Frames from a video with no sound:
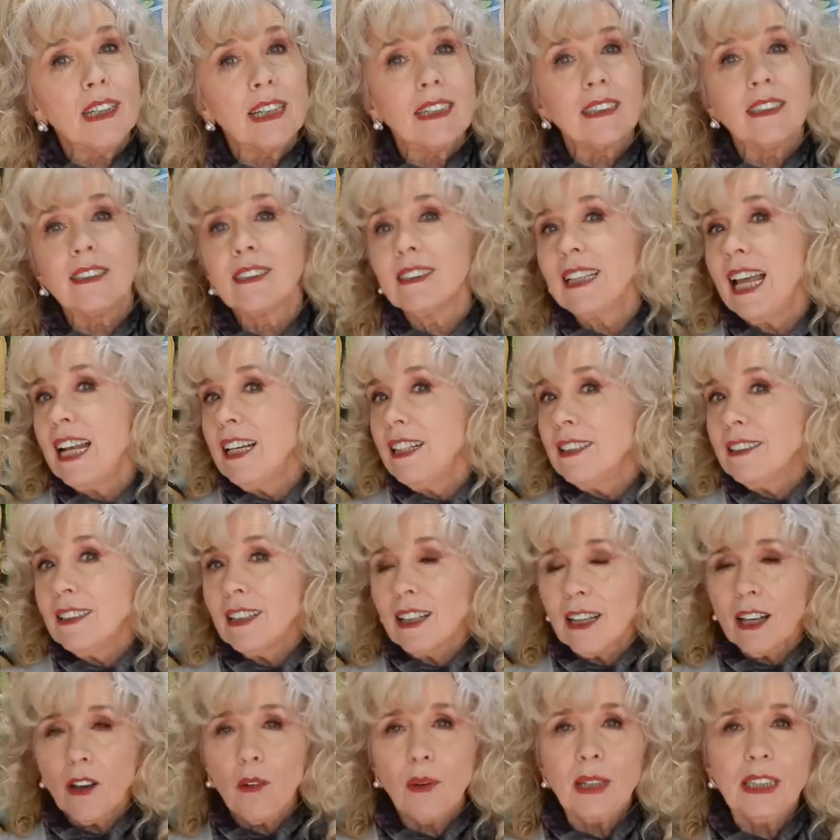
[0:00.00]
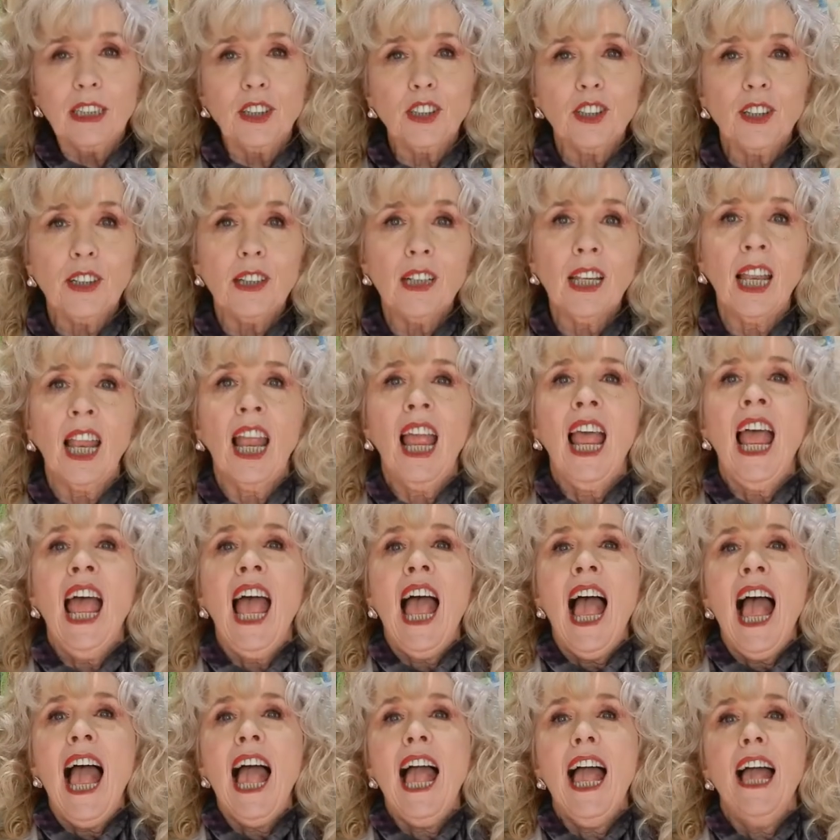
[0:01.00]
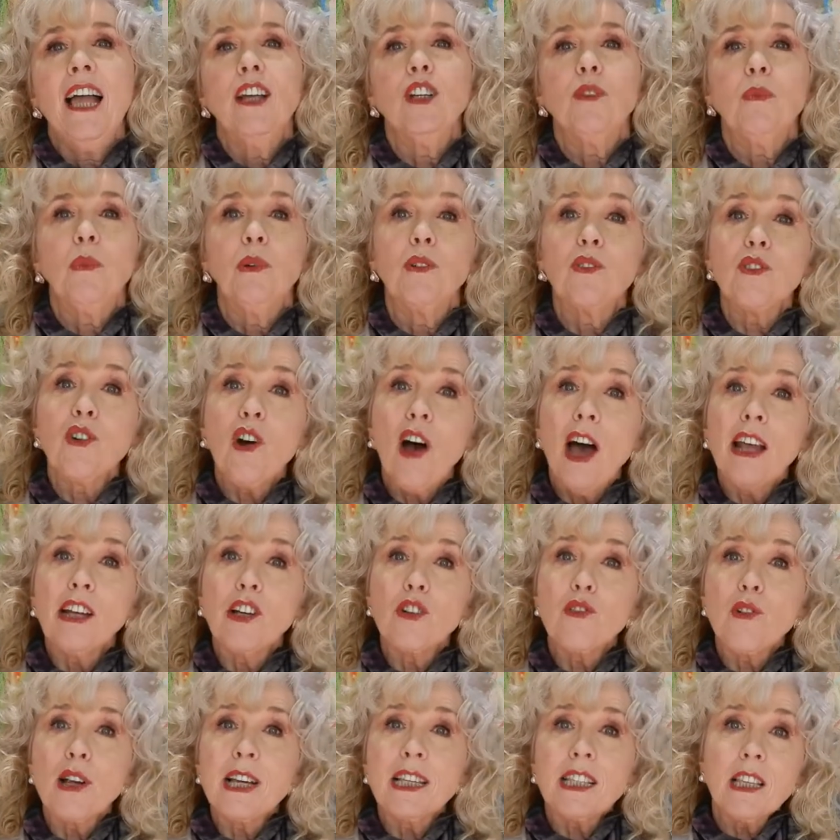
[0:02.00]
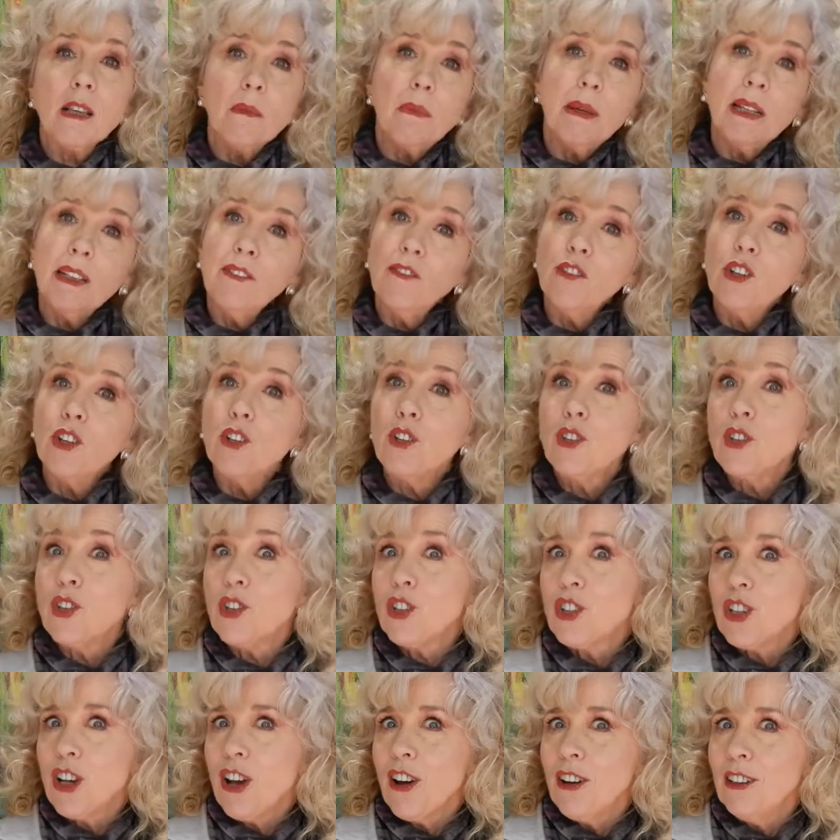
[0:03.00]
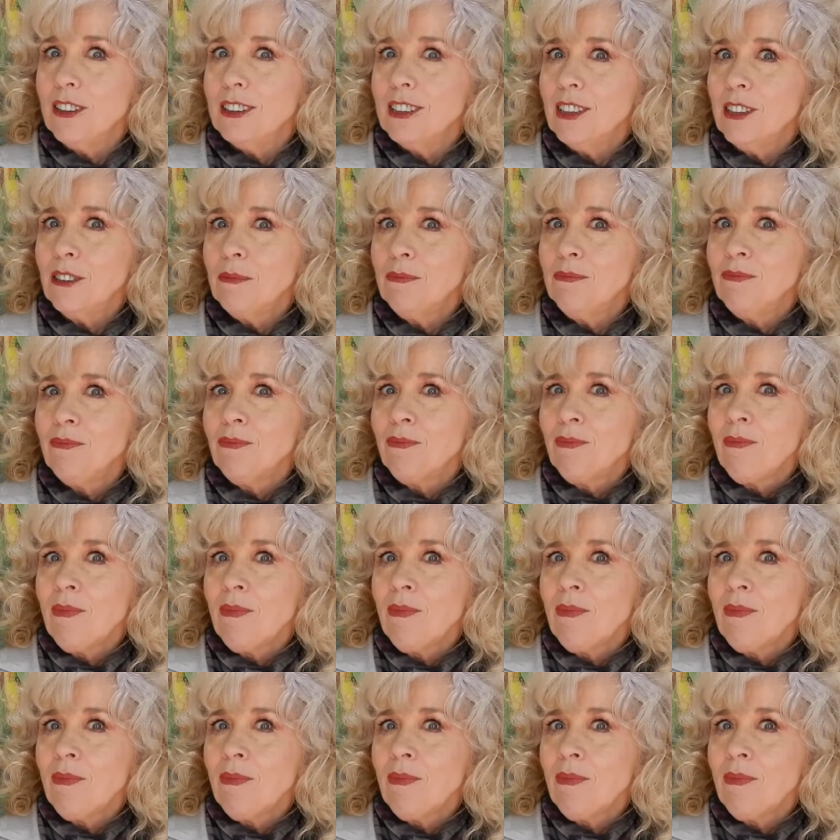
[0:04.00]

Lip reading: Just send us a question and we'll try and address them in future shows.